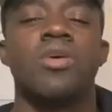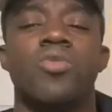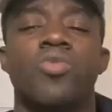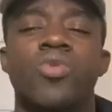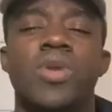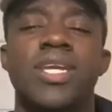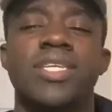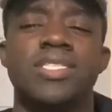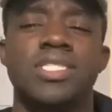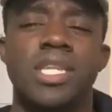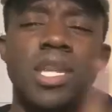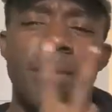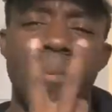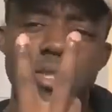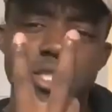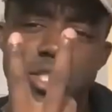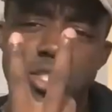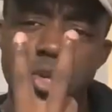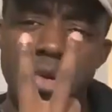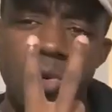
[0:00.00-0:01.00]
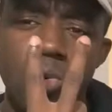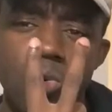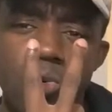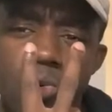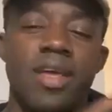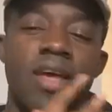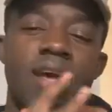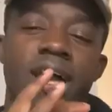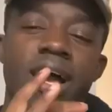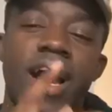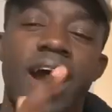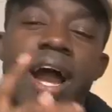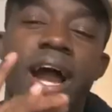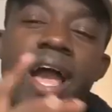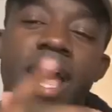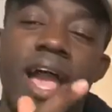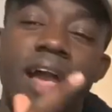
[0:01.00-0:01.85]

Reason number two. I